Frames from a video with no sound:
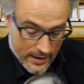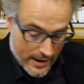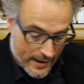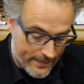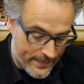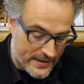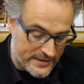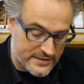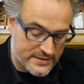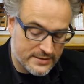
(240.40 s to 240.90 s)

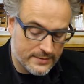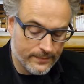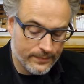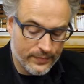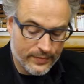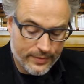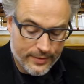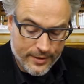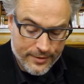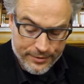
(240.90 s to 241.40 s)
And that's
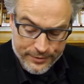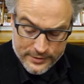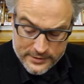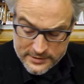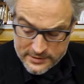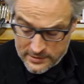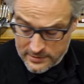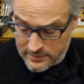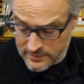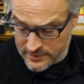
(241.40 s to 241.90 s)

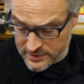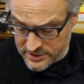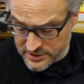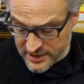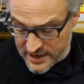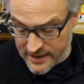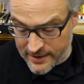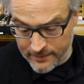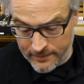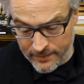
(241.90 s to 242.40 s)
the
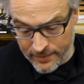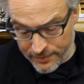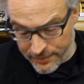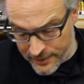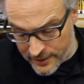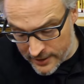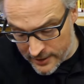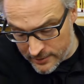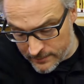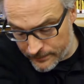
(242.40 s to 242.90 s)
same
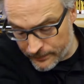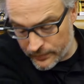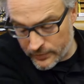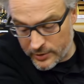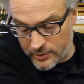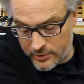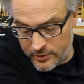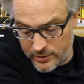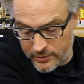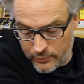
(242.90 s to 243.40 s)
thing
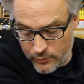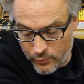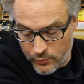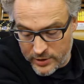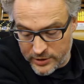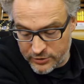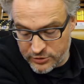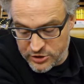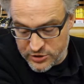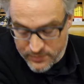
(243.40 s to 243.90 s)

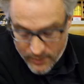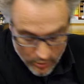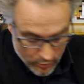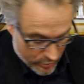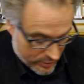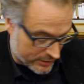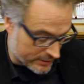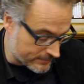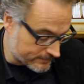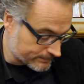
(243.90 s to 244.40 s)
when you
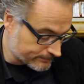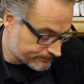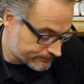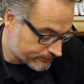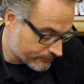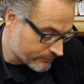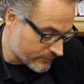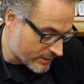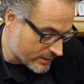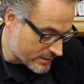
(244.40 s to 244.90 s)
smoke it.
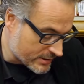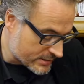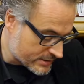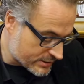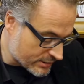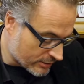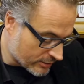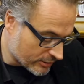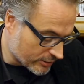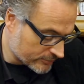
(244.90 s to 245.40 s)

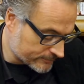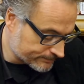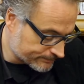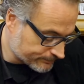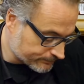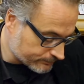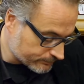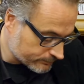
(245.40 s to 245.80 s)
So